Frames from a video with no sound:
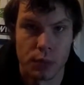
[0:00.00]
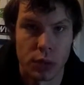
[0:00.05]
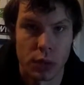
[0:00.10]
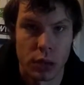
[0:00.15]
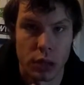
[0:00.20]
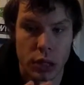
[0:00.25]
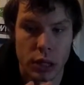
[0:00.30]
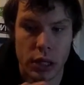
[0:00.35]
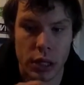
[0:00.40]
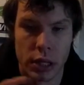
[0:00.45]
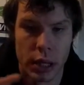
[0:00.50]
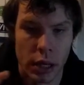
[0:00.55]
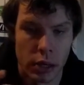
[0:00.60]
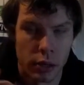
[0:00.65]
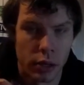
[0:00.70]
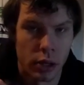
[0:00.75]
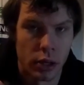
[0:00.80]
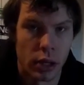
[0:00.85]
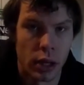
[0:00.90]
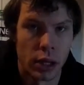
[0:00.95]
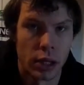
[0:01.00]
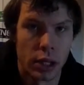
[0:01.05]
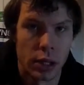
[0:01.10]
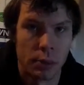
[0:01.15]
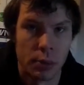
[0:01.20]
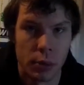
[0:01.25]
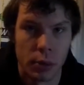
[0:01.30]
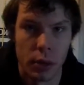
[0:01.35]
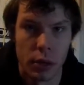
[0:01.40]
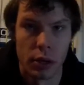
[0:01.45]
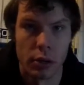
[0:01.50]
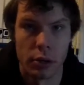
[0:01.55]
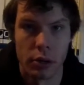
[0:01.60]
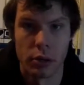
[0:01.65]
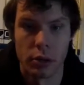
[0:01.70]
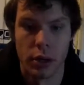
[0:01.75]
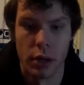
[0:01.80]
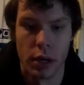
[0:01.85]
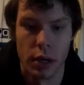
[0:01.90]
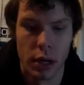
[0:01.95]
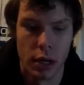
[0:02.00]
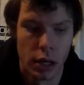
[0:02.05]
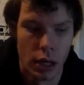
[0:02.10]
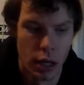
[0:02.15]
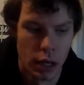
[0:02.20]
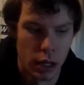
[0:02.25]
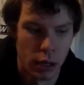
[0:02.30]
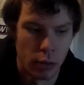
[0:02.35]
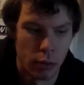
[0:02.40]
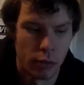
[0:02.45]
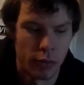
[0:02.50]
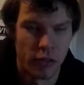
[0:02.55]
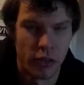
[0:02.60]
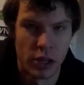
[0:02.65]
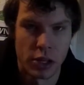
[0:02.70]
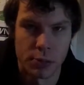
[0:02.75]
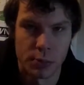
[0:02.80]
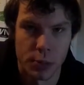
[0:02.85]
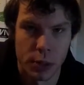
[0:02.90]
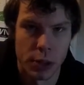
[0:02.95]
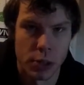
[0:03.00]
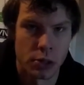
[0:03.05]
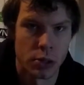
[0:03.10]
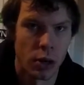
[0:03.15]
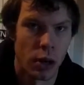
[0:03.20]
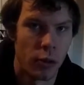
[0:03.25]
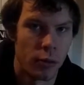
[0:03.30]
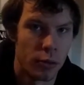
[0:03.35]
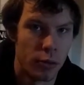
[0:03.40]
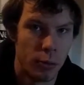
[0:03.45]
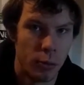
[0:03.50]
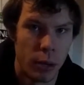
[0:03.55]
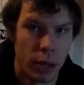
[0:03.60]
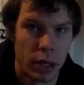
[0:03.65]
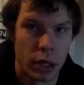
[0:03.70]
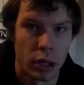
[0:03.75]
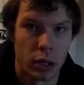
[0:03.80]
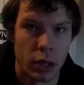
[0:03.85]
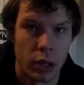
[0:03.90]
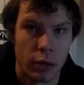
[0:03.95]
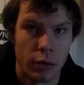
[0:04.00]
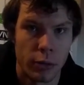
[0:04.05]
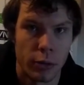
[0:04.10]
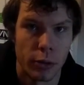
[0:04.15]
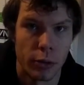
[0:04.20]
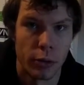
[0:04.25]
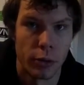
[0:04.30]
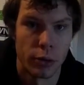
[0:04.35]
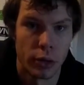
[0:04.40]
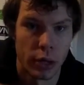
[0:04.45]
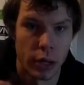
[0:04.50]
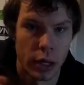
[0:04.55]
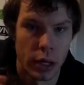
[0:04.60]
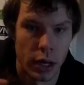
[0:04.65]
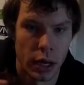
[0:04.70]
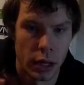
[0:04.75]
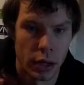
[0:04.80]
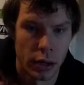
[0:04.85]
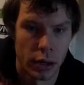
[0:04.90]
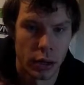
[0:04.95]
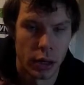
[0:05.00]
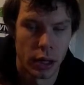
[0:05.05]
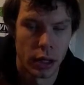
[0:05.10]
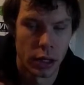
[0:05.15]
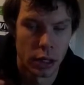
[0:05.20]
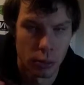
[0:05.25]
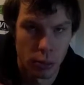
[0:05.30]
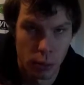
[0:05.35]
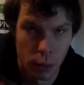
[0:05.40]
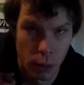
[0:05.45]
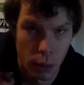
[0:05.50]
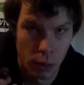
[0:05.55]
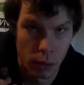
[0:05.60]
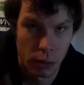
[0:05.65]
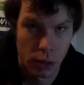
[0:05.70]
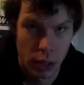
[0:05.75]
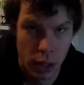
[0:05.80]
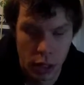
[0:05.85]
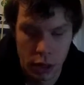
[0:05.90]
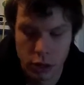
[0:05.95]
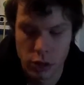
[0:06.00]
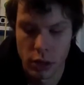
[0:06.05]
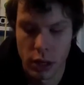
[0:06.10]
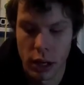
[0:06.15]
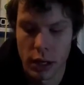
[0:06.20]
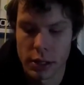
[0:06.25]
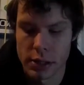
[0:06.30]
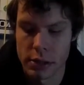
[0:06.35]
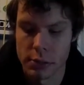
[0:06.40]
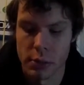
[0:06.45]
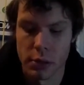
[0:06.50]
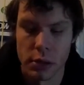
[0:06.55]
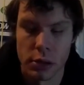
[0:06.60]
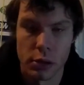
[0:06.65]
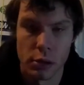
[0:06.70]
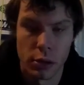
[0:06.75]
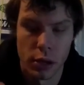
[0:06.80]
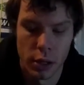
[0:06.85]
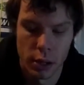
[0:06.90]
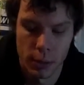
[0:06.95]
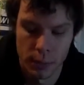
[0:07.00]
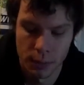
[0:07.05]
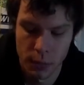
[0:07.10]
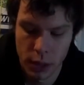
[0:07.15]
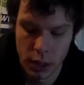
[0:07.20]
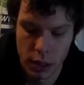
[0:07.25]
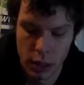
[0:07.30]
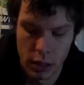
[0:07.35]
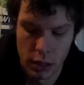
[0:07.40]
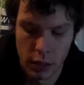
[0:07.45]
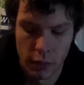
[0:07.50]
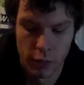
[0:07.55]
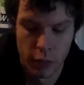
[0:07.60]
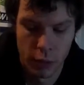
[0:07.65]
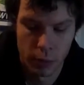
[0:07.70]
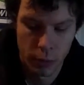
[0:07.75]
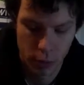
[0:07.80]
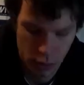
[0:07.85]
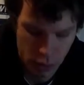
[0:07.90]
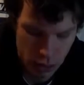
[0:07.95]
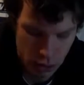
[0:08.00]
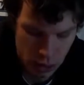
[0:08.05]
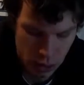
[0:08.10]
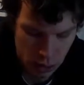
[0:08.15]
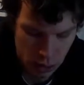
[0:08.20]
You get down there in that deeper water, fish pushed off to the bank a lot farther. You get out there in that deeper water, you gotta drag something through there. Football jig,